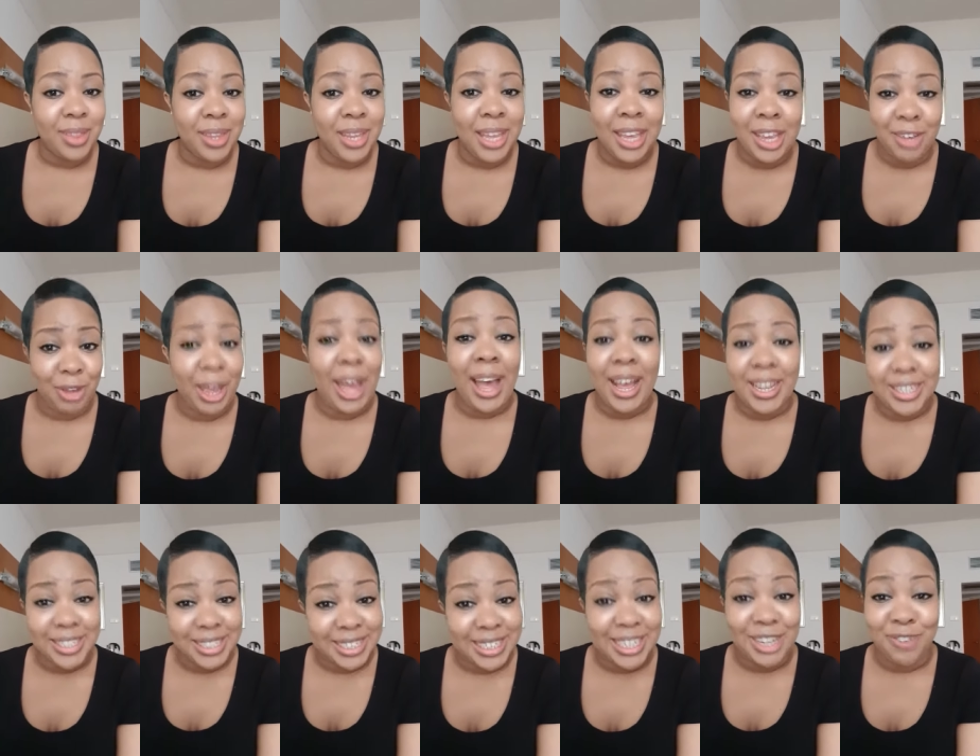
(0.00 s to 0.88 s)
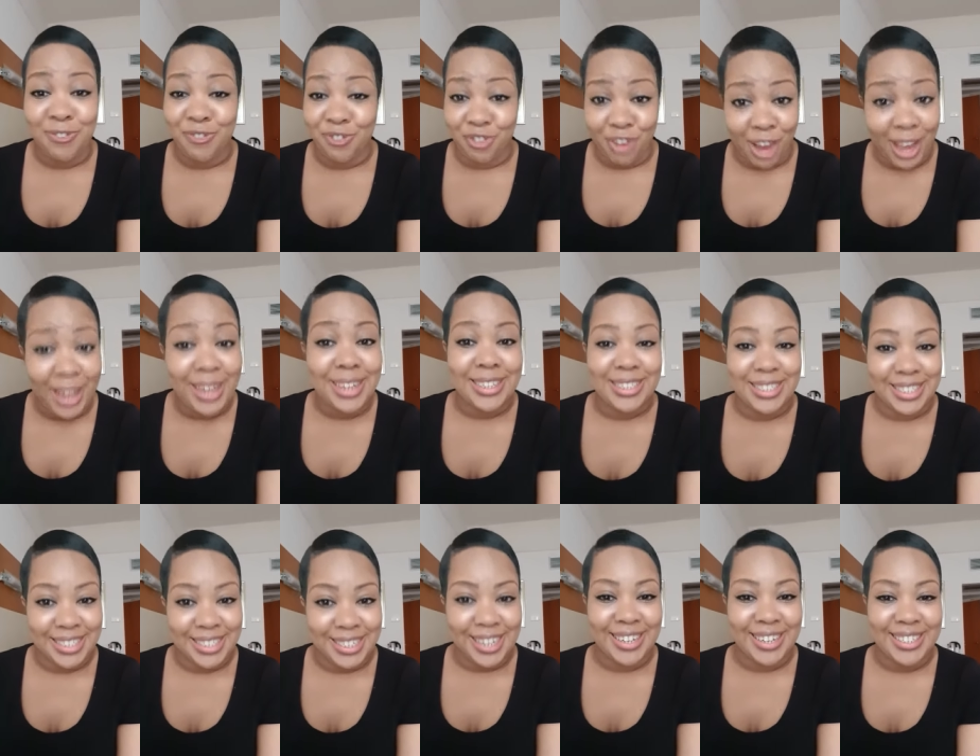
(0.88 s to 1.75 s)
it actually
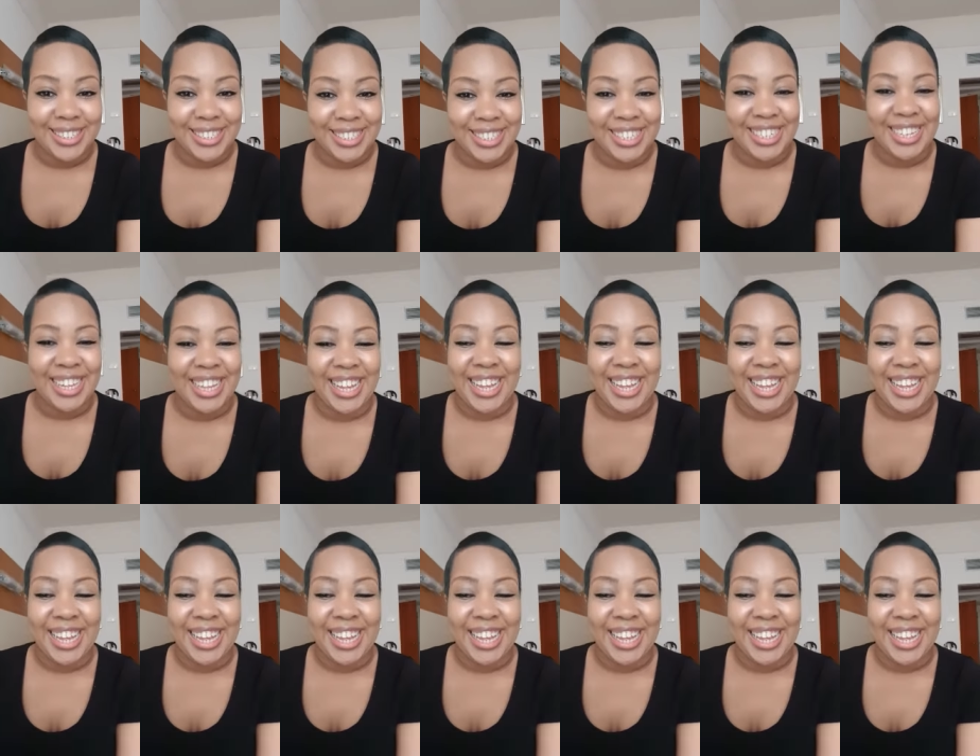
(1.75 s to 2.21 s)
frightens us.